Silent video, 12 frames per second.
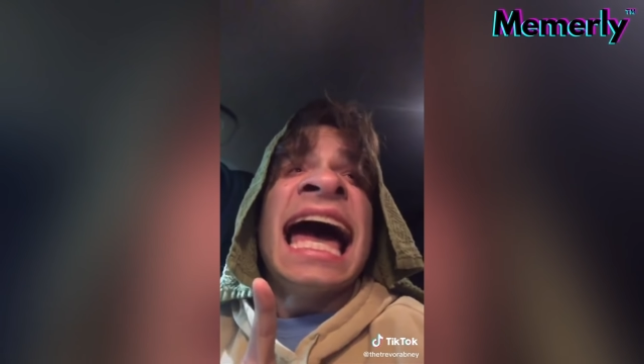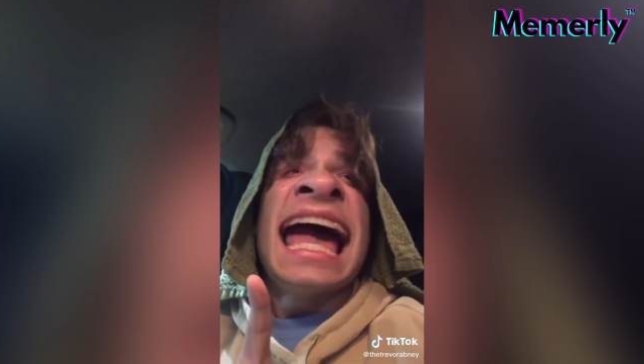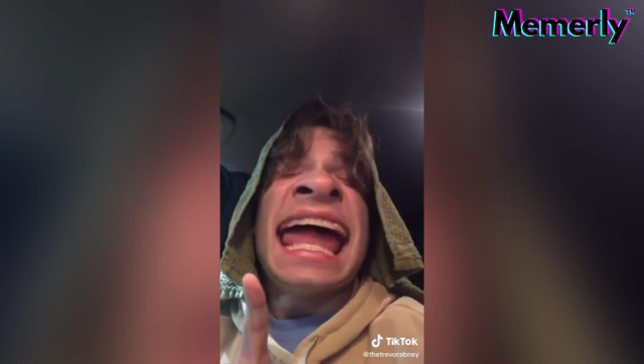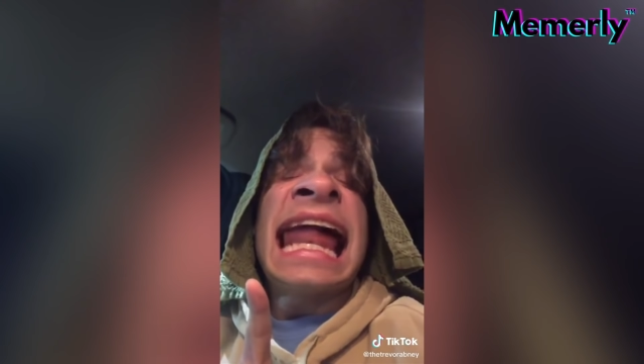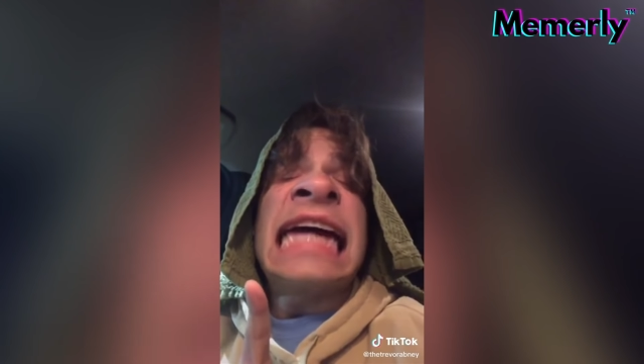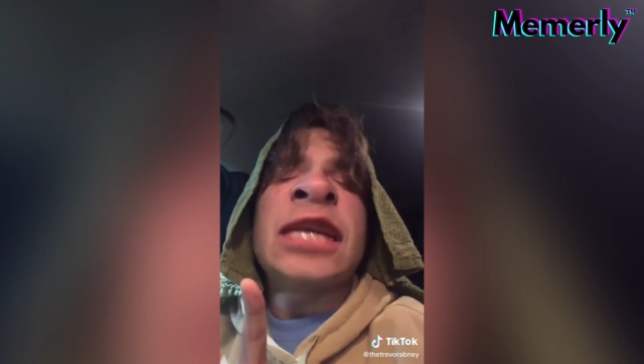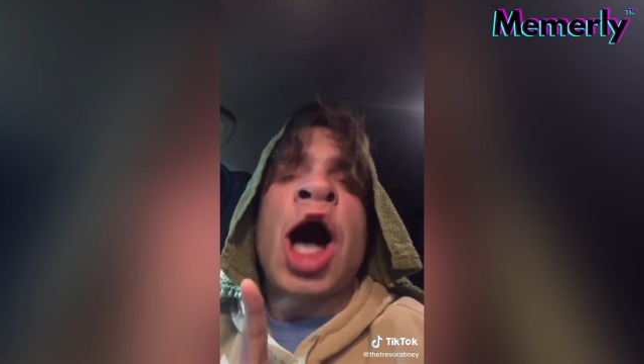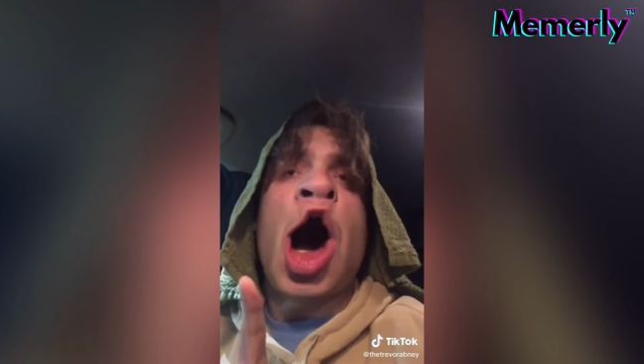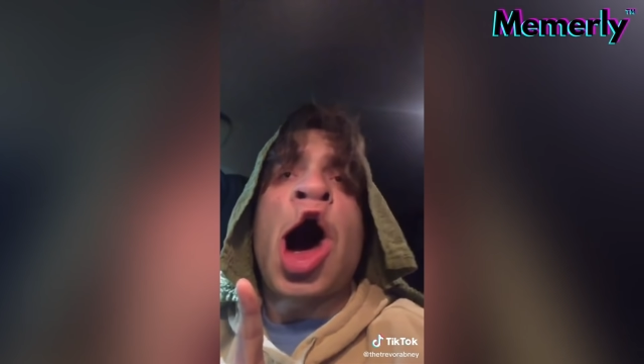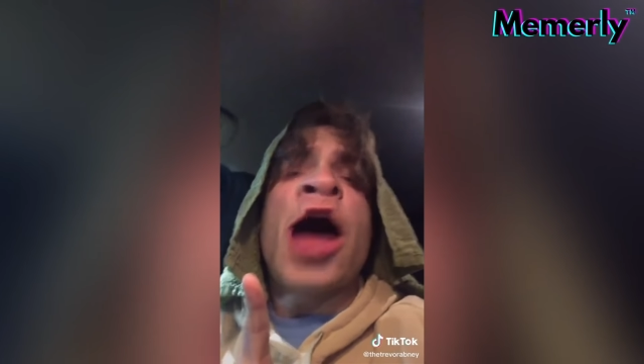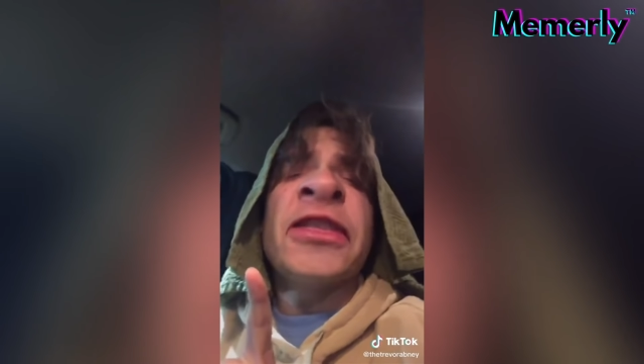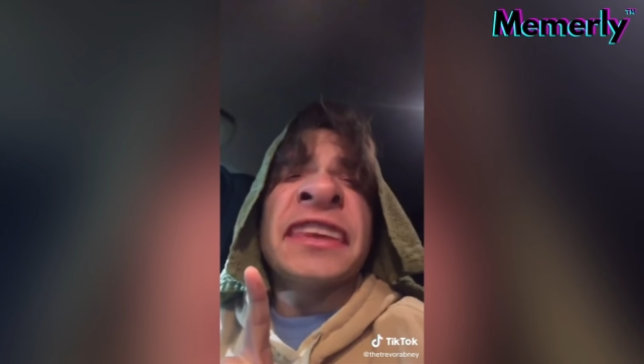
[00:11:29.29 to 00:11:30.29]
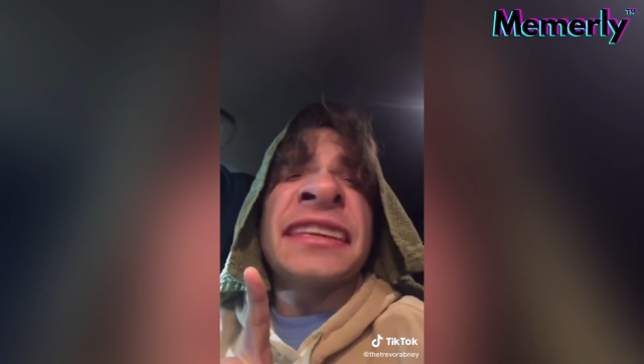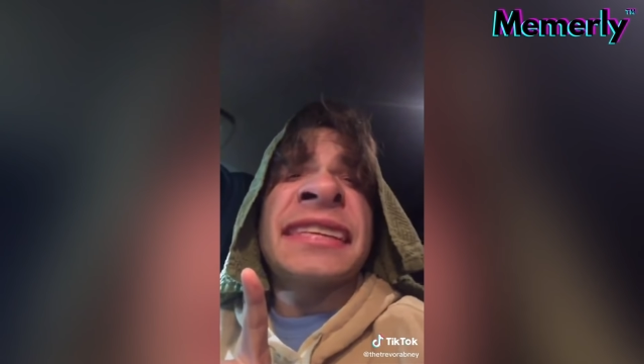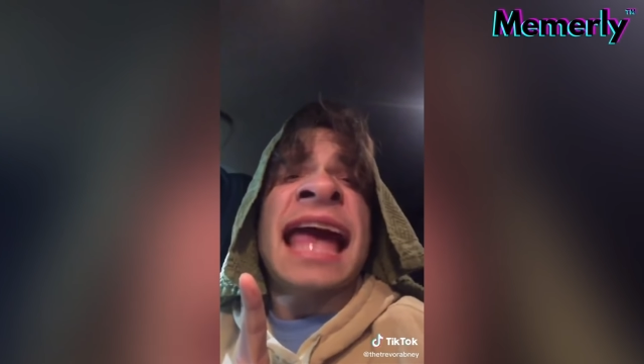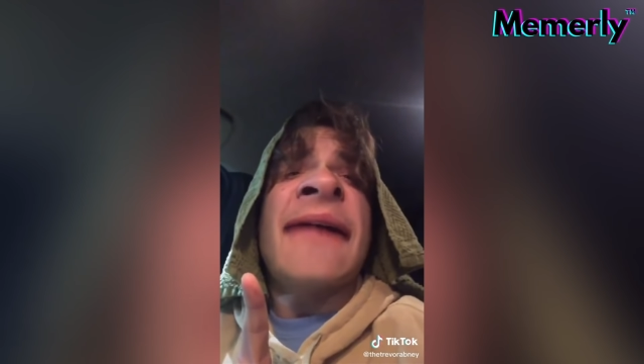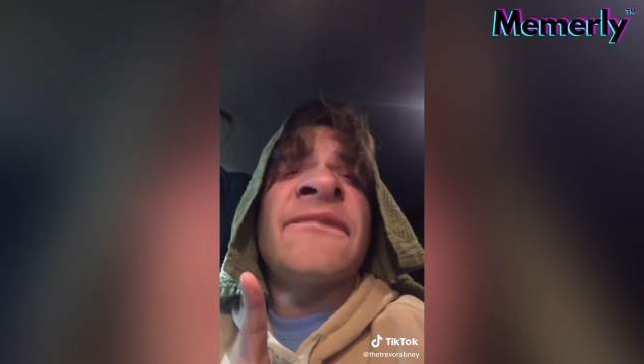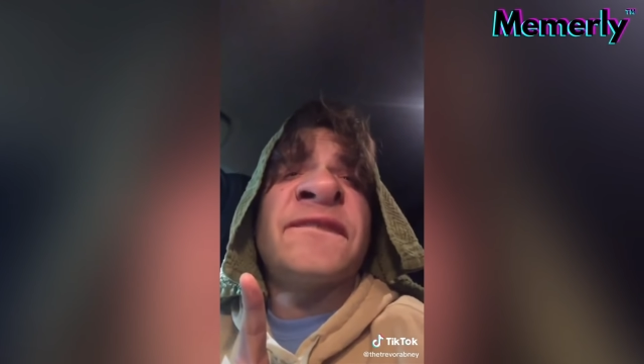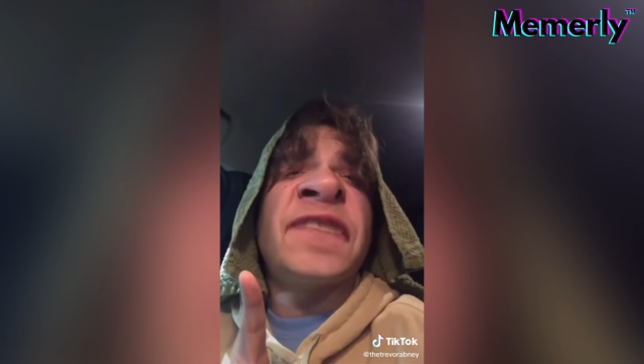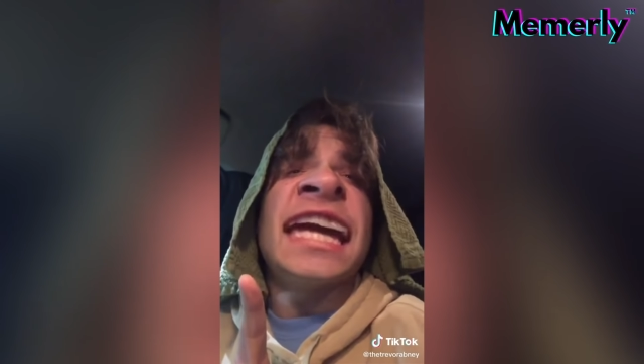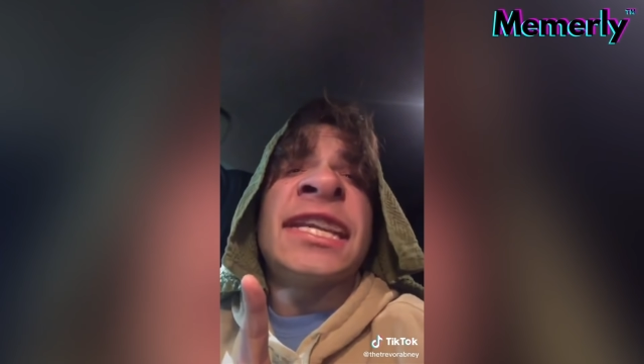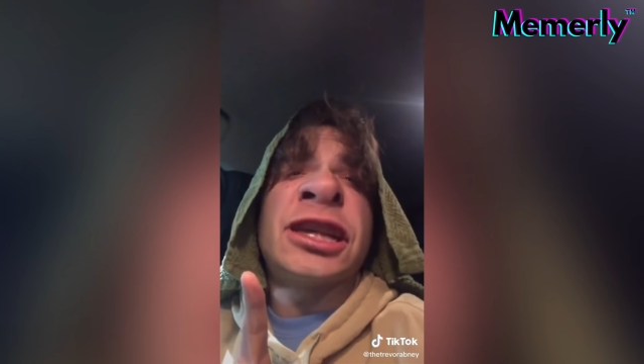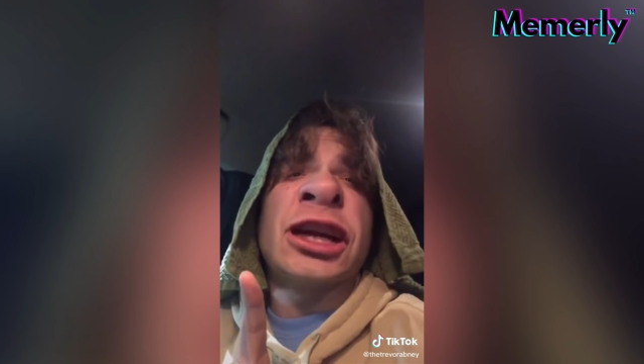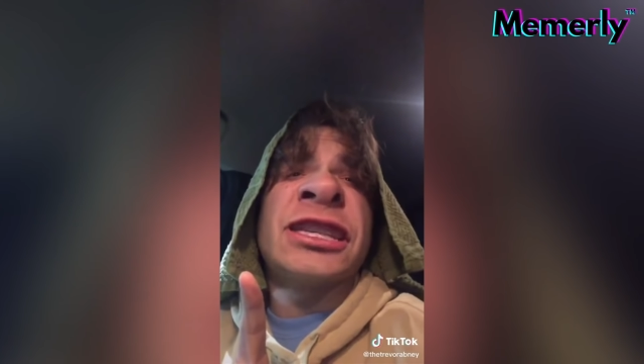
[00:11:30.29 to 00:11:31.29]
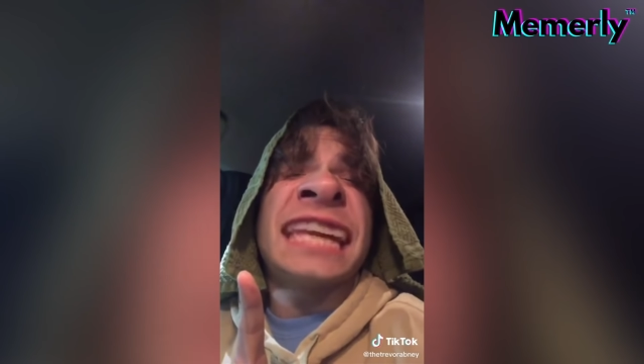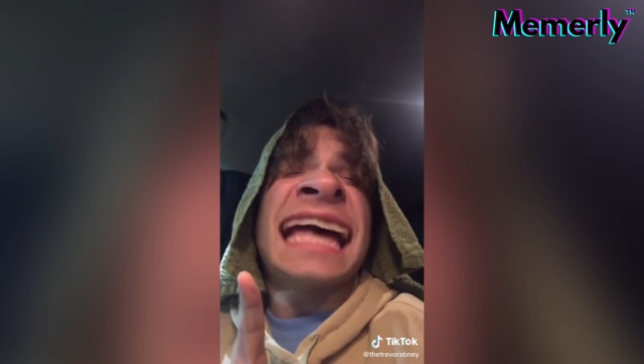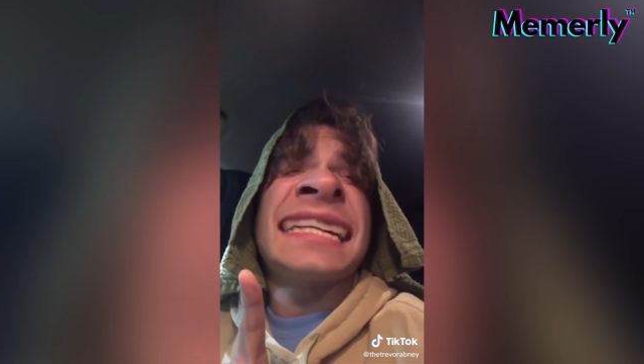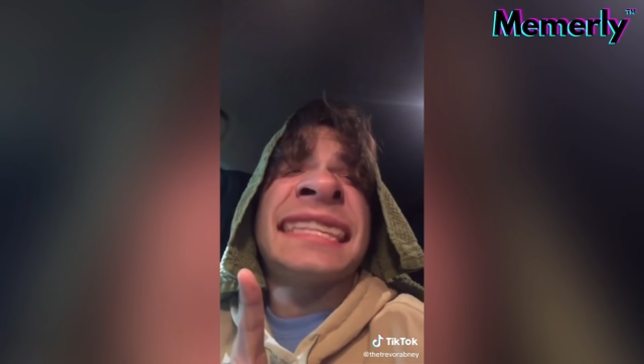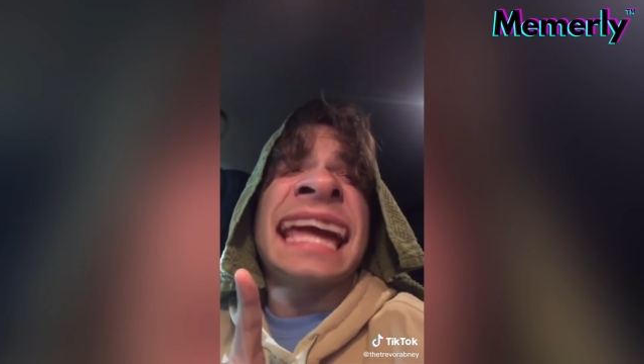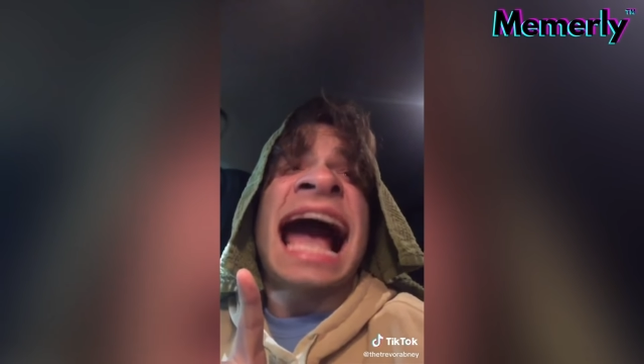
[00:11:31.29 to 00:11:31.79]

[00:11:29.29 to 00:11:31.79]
It has all the same features as the